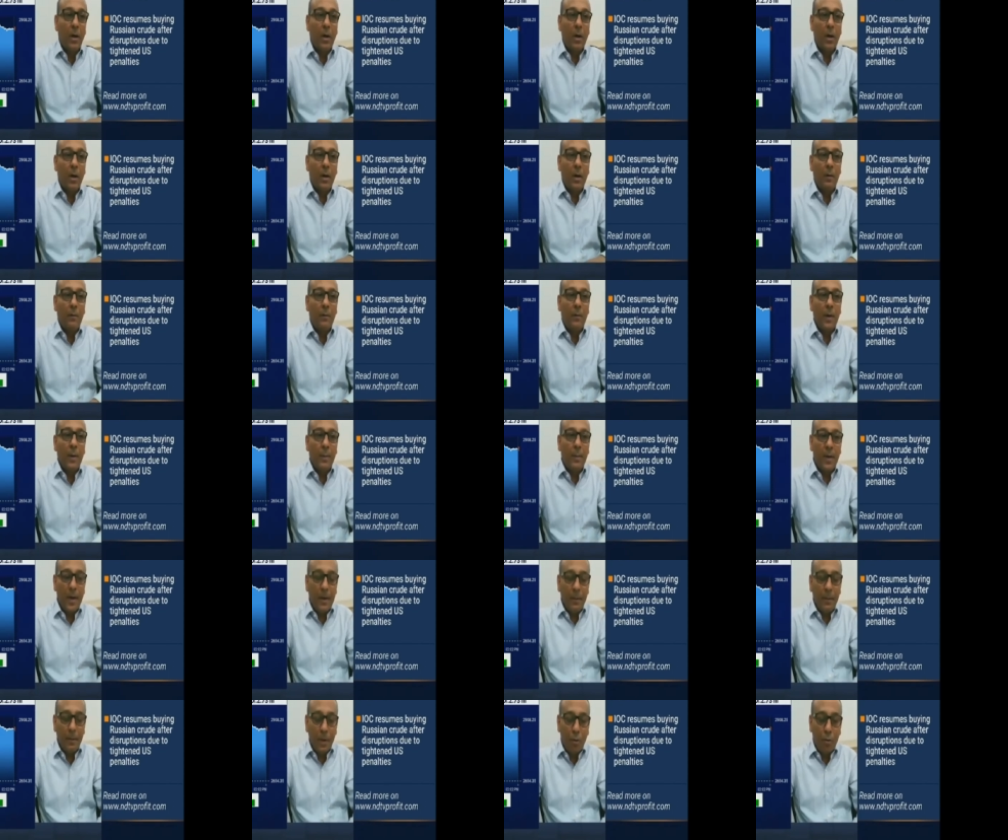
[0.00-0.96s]
Uh,
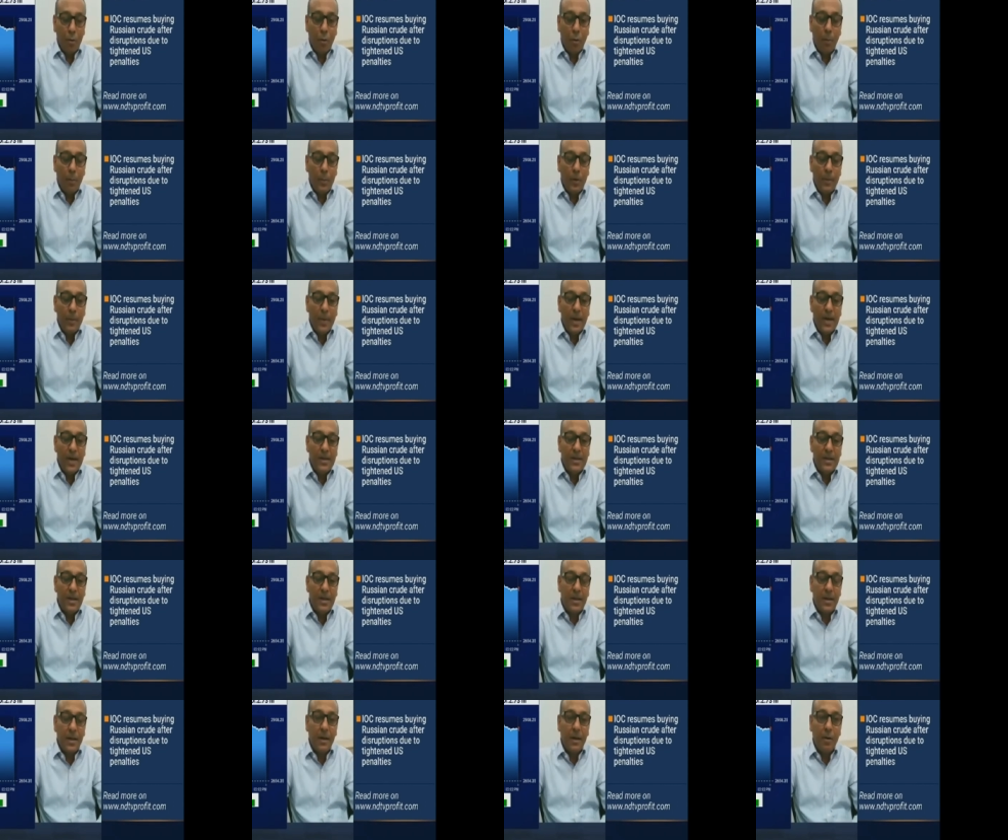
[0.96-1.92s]
we have been able to
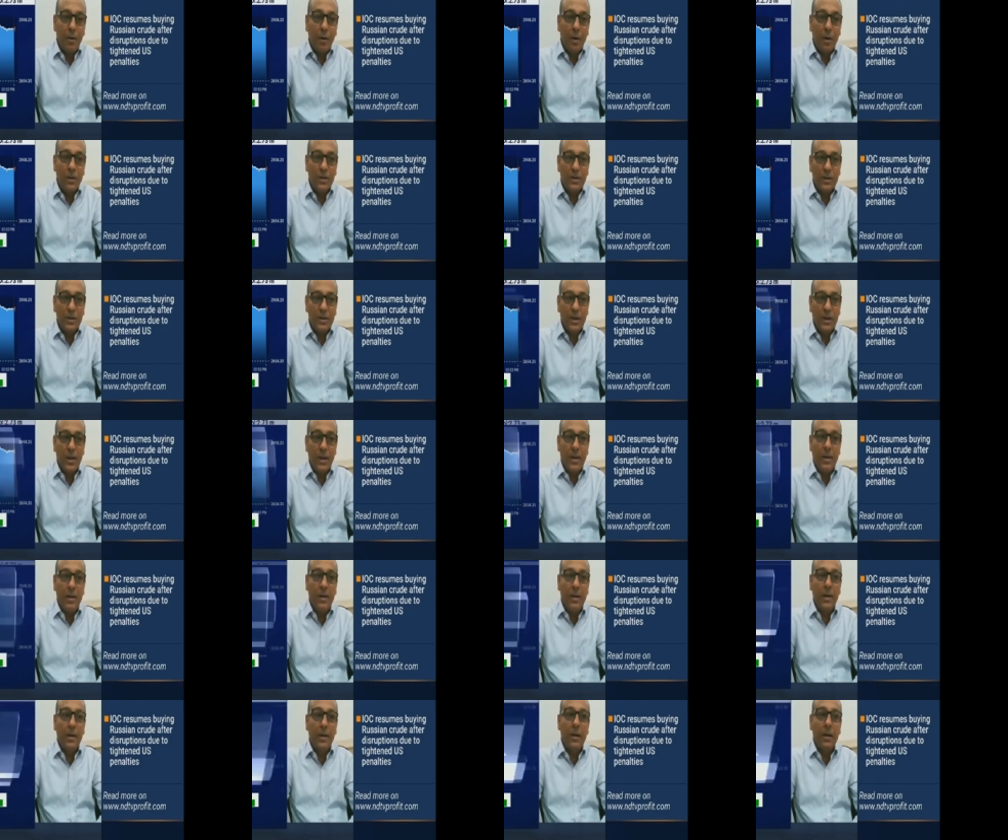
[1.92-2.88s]
optimize certain cost
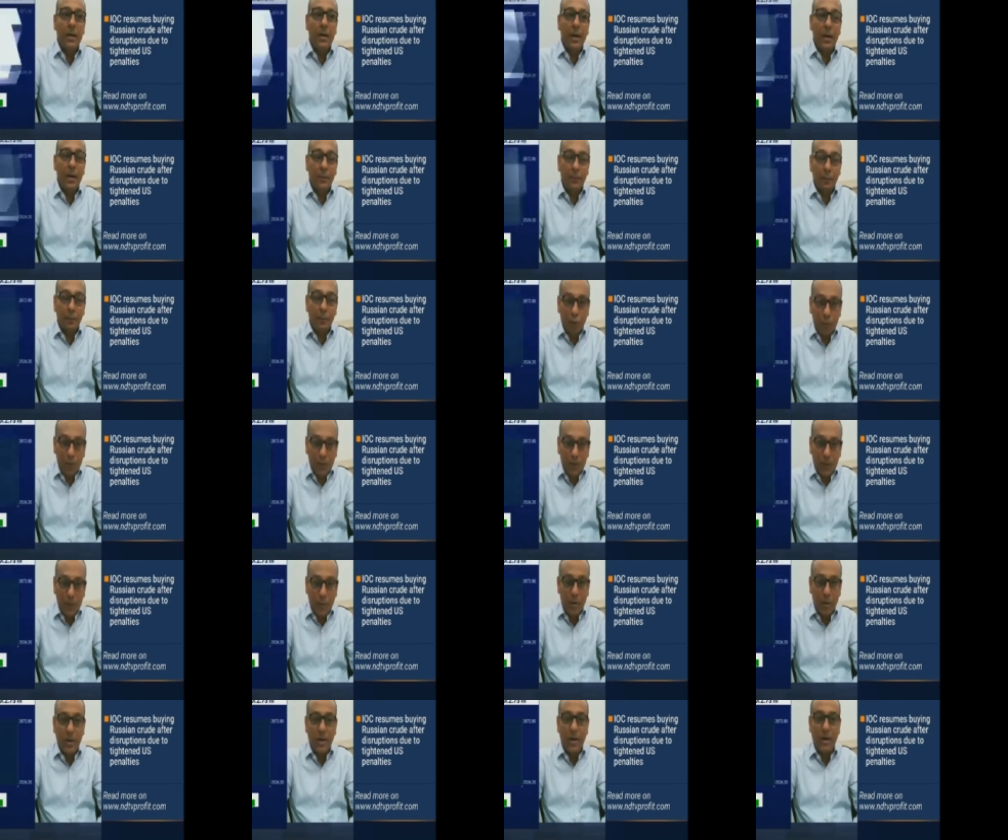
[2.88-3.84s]
and
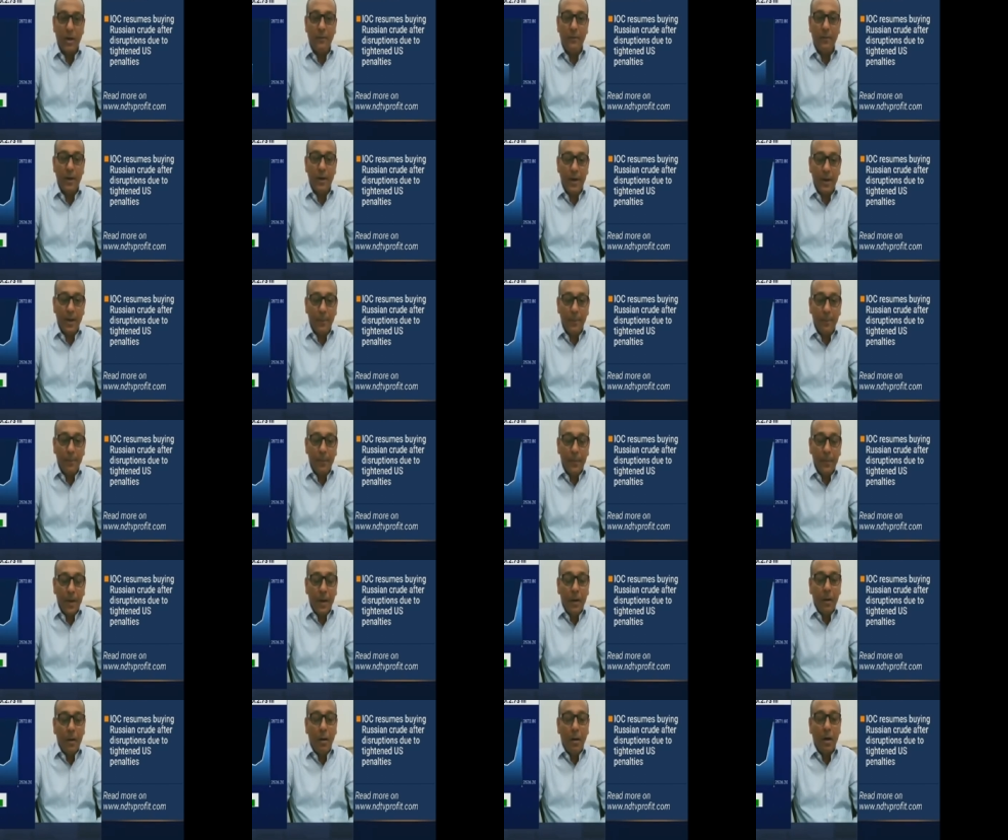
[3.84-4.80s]
improve the productivity.
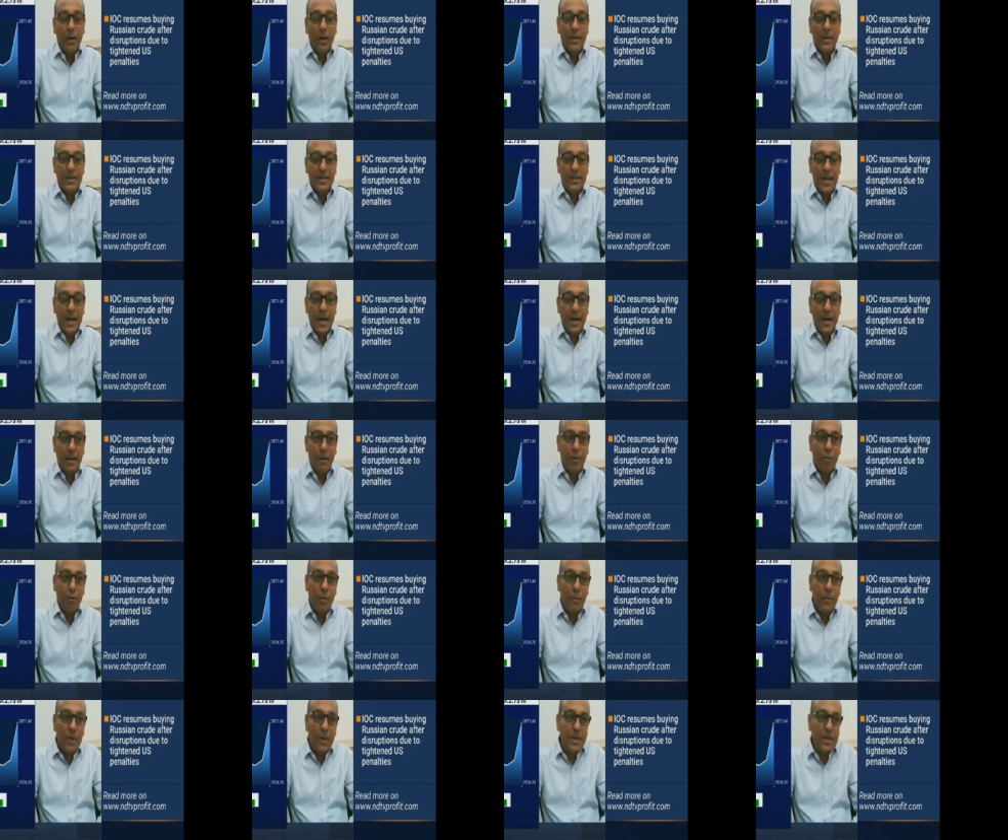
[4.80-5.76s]
On the
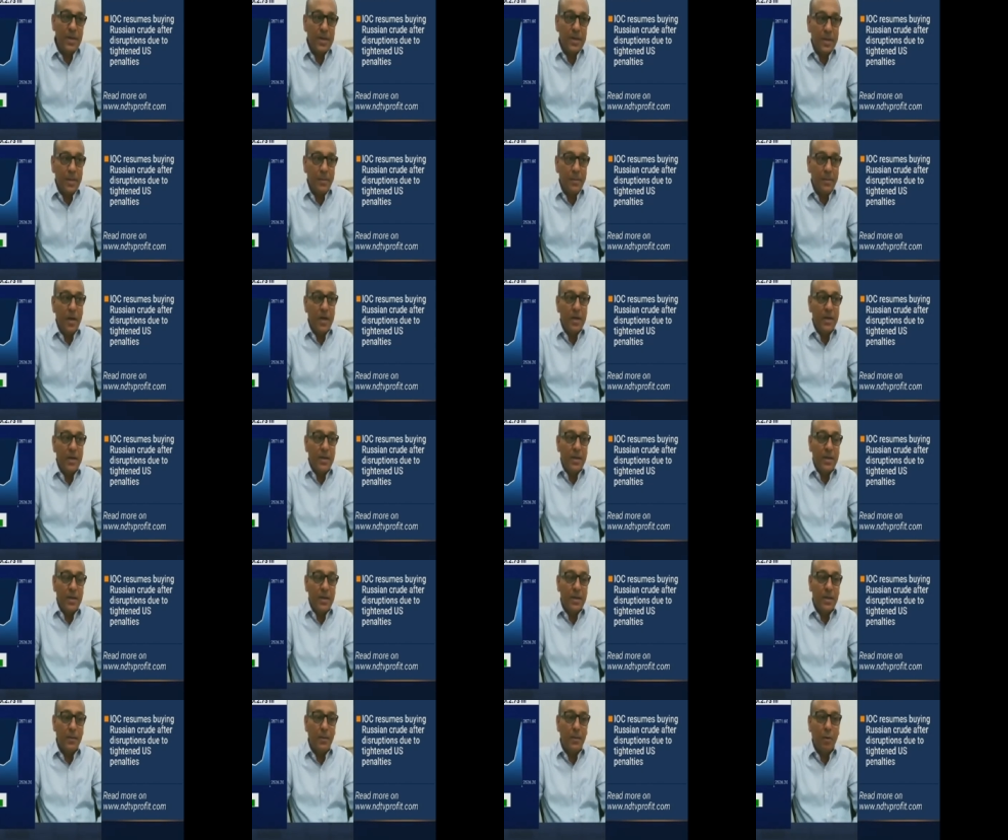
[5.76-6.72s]
standalone basis, the
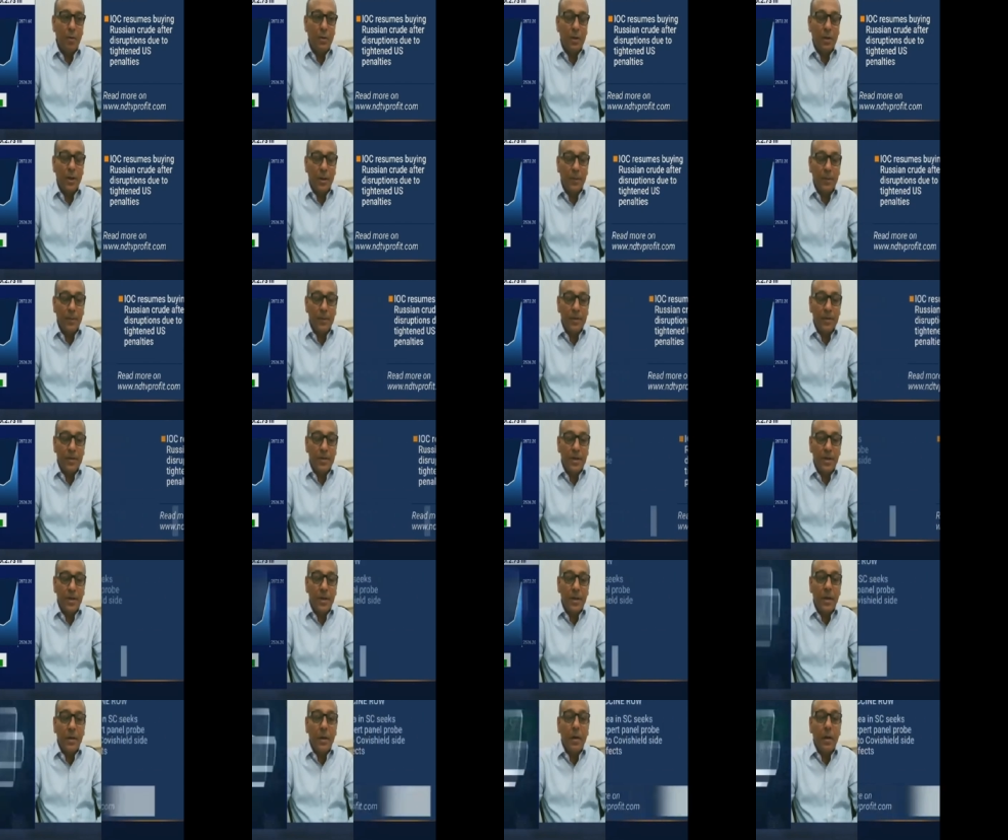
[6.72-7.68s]
margin is about 30
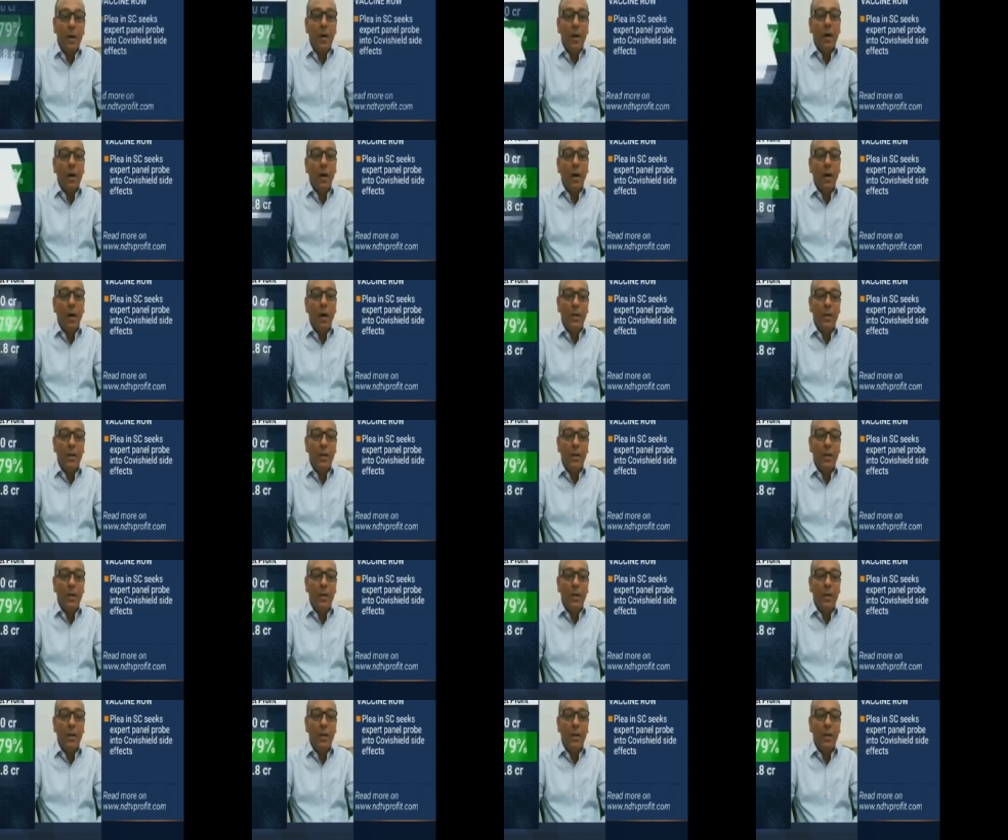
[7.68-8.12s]
percent.